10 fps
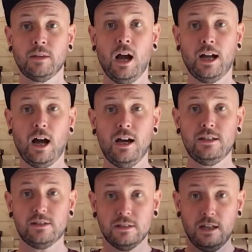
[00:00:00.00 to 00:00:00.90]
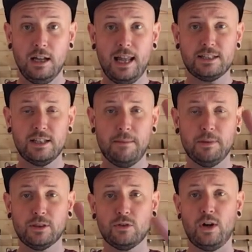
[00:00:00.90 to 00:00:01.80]
Hi guys, lesson number
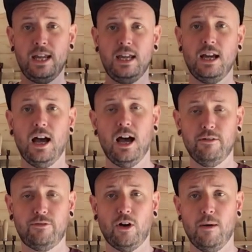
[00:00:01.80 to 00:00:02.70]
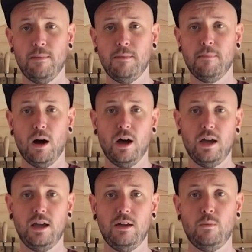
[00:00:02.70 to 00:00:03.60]
3 from
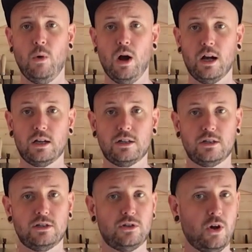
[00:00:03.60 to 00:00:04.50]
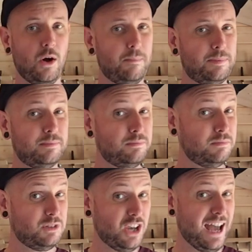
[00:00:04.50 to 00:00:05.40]
my workshop
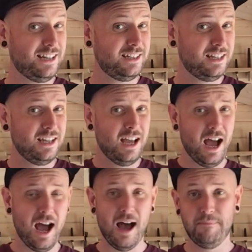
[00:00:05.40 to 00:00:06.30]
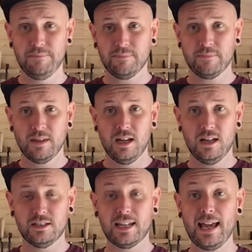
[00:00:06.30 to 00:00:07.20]
shed.
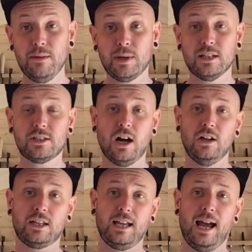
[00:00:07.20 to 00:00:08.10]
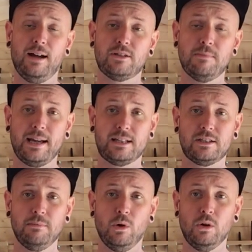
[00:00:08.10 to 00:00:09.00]
Today we're going to start looking at how to make
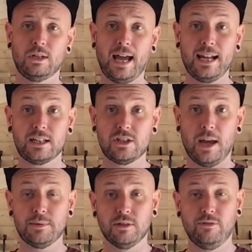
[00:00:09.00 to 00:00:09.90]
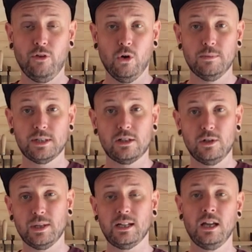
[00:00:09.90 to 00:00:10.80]
some more organic shapes and forms,
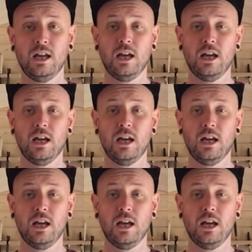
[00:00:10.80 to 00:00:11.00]
including